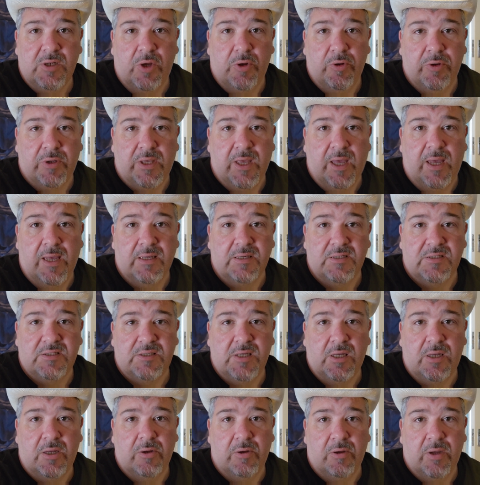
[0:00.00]
Okay,
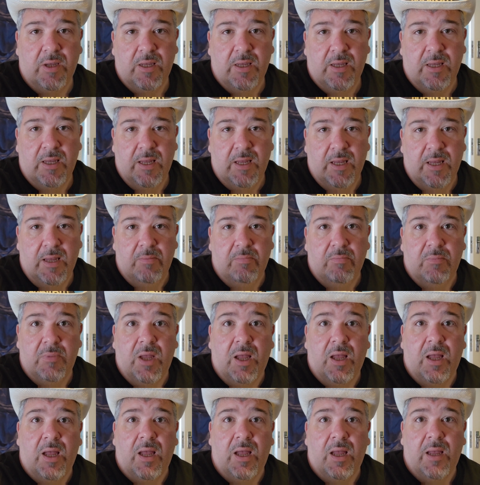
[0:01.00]
so
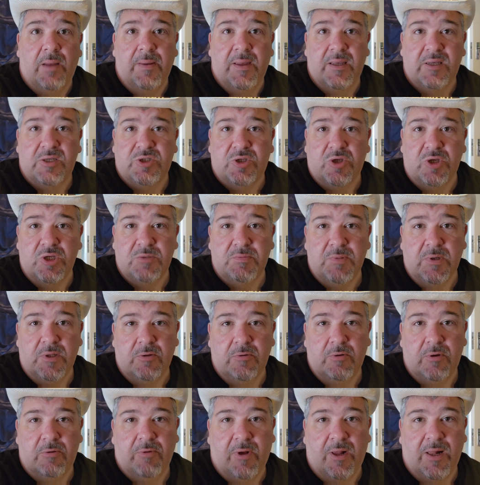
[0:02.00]
excuse me
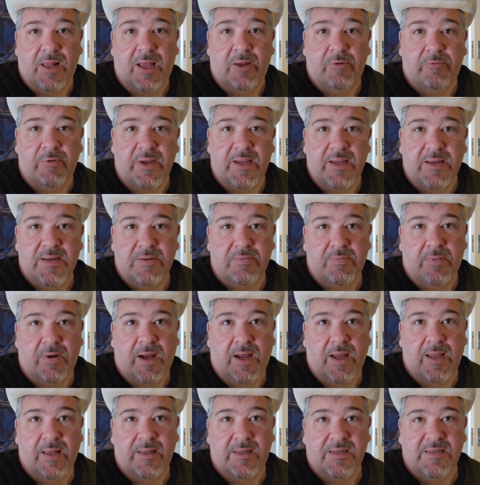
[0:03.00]
while I read
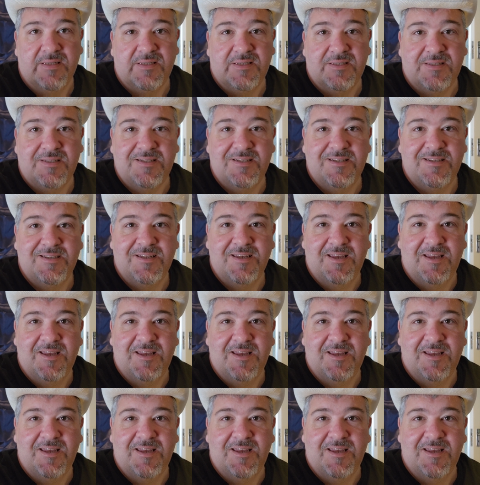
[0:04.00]
my list,